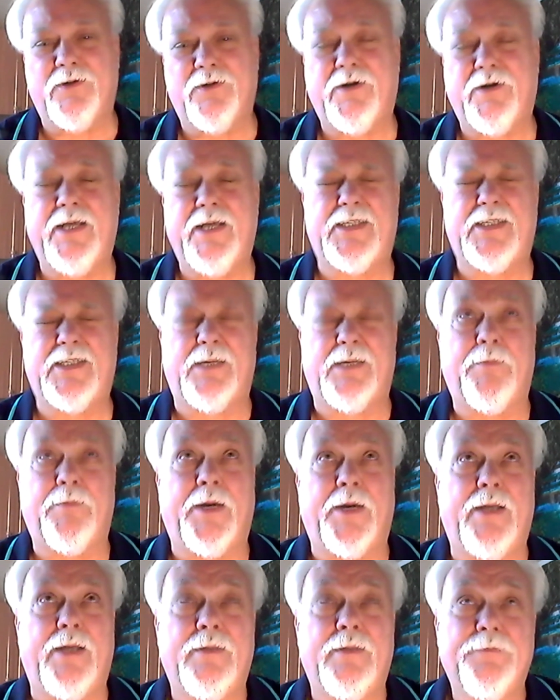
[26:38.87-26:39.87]
crazy,
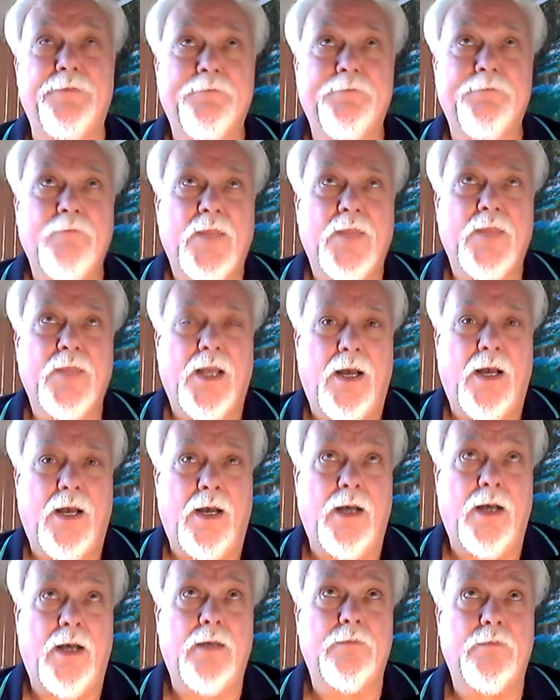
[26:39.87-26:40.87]
but
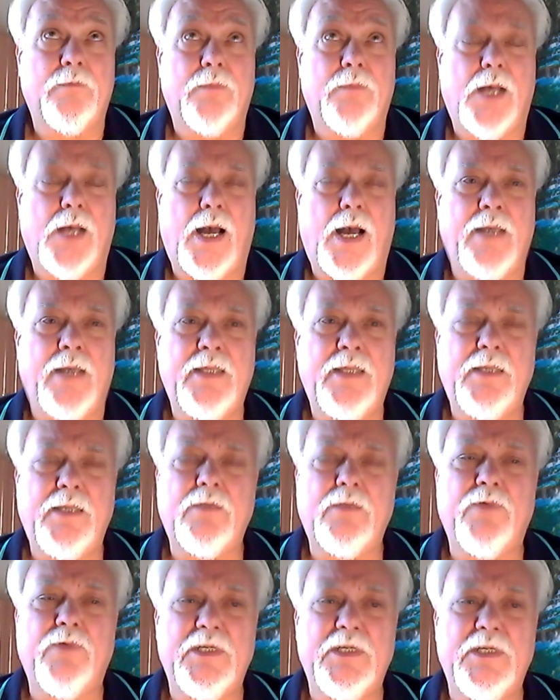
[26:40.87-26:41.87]
uh, I think
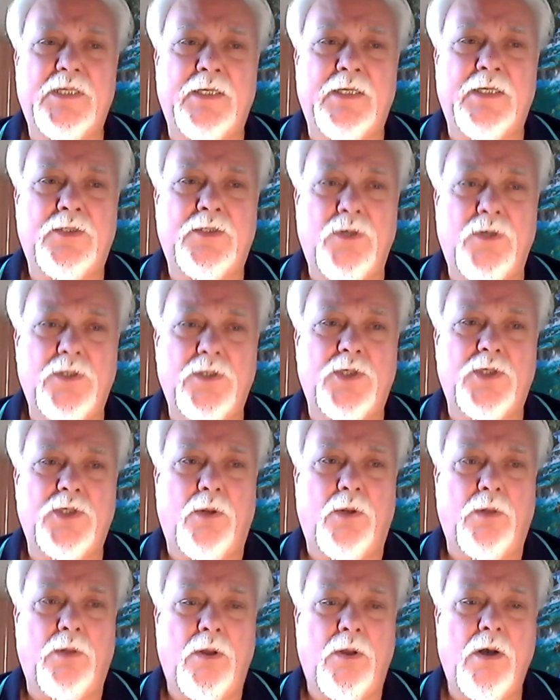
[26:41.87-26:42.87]
the reason it took so
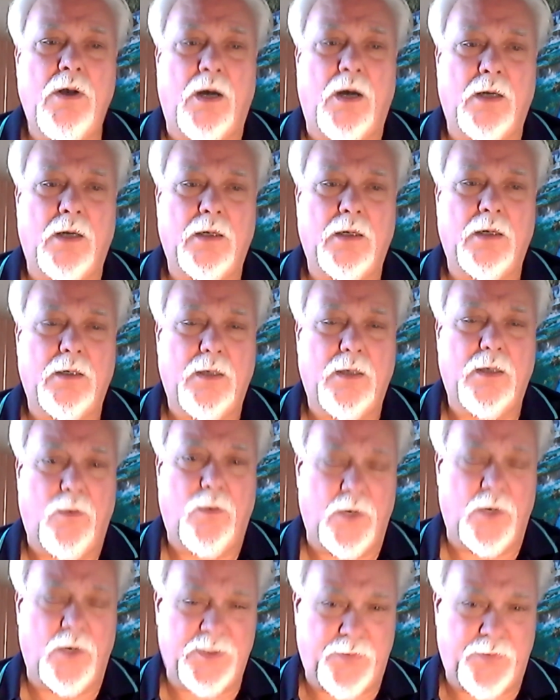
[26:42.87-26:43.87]
long
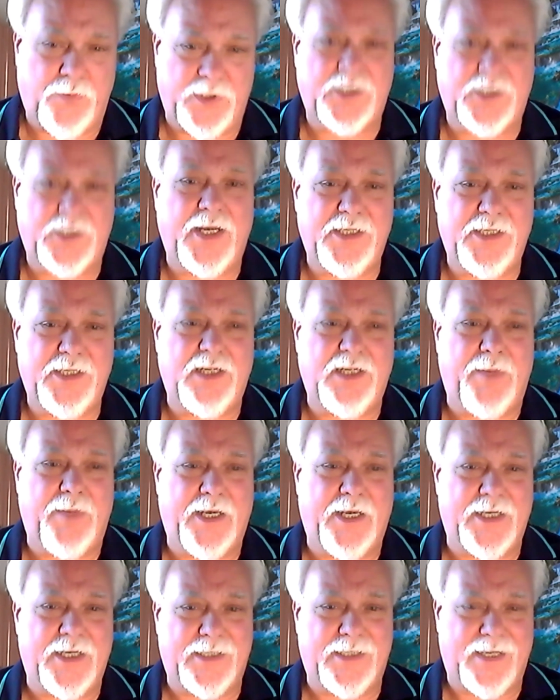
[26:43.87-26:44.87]
was precisely
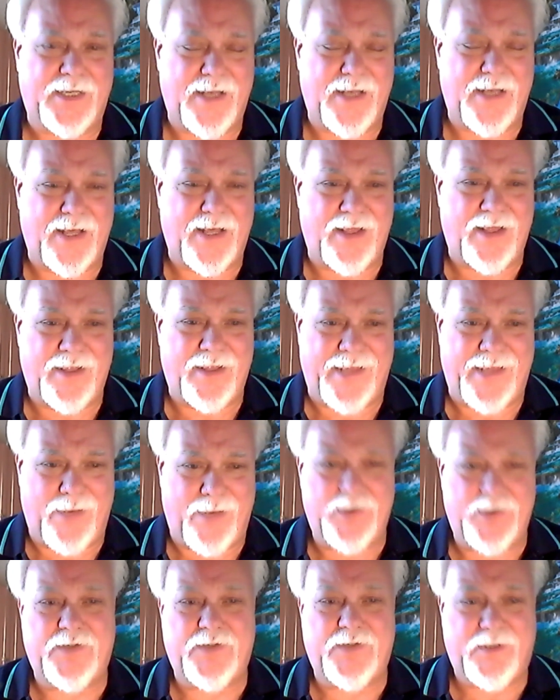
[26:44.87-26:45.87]
because that
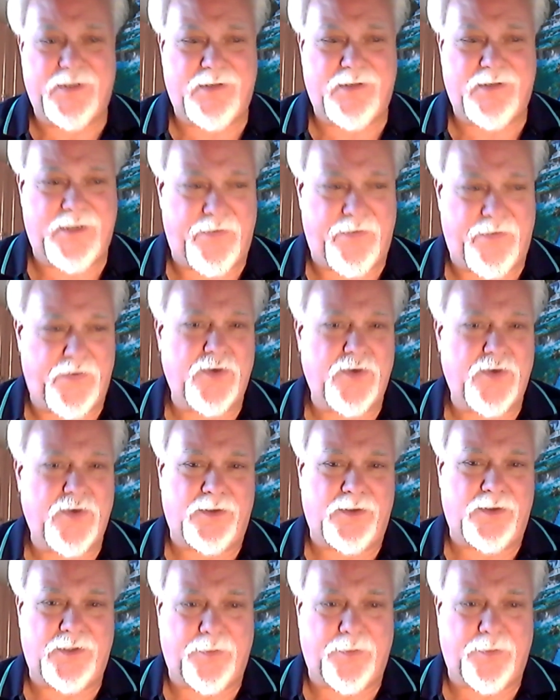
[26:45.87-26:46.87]
was
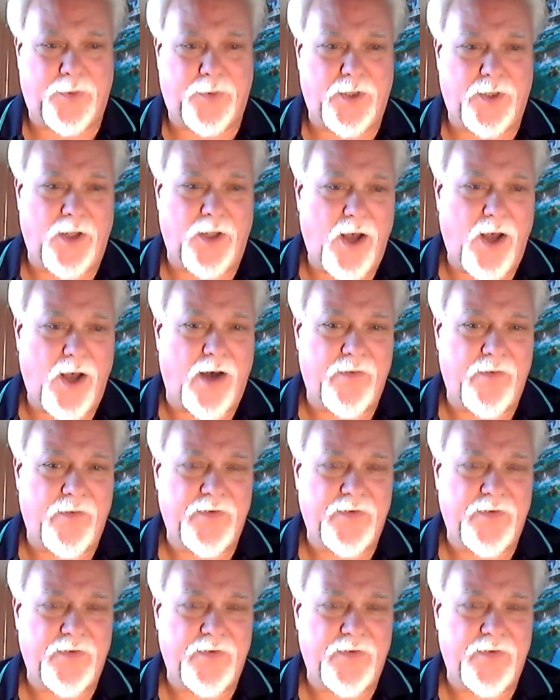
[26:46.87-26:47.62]
difficult to pull off.